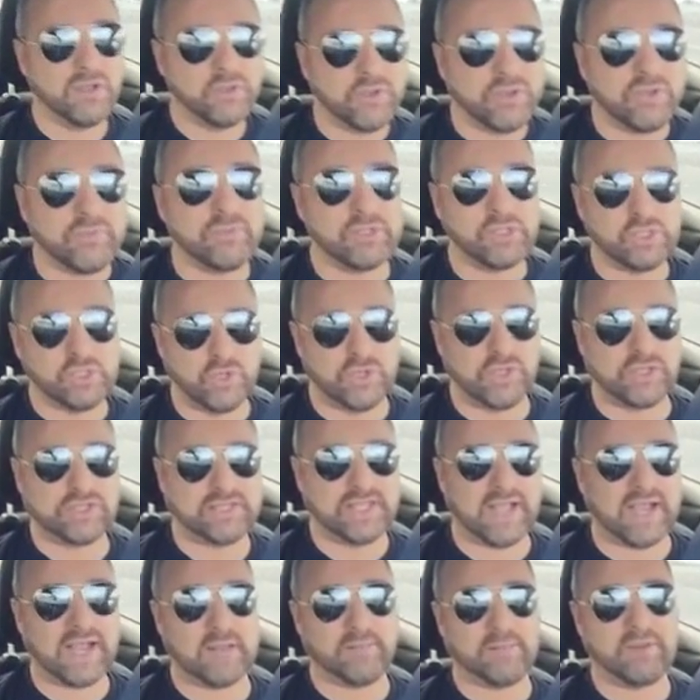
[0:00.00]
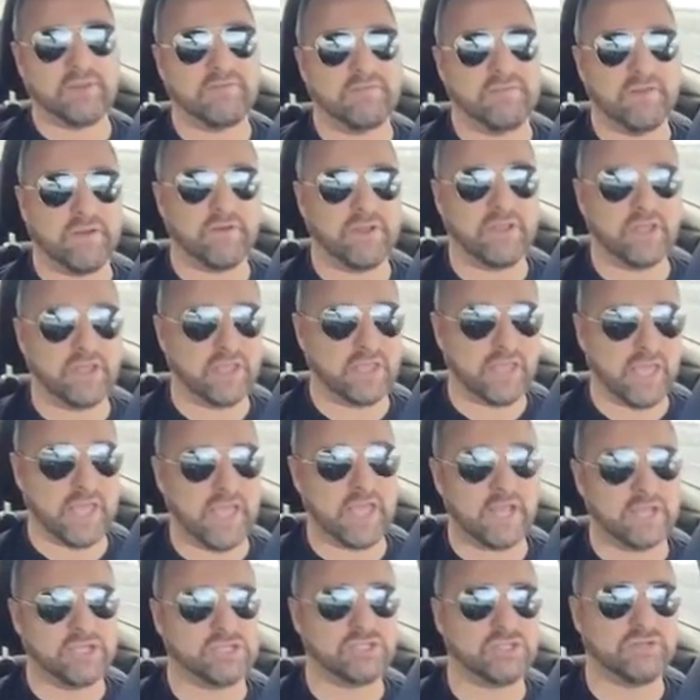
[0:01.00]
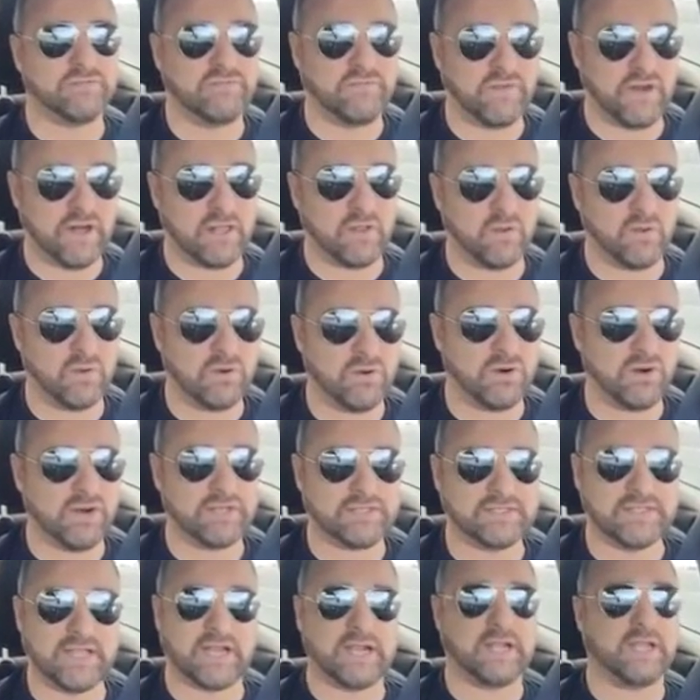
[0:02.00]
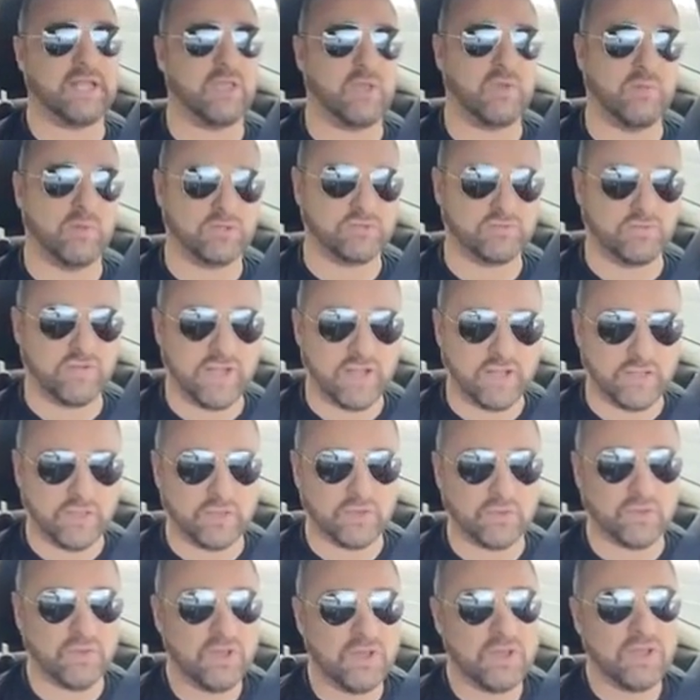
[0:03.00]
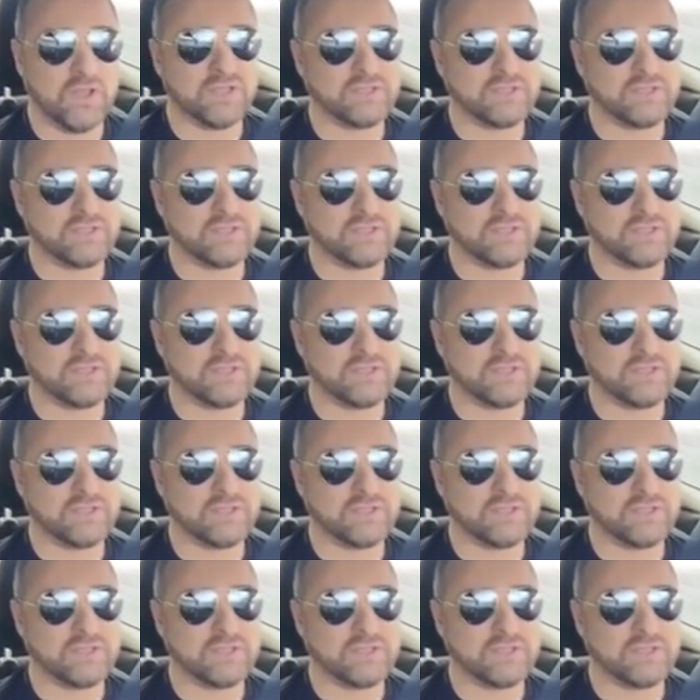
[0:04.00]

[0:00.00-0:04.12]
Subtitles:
you can be sure that's not going to be a very engaged follower, and it's not going to get you much value.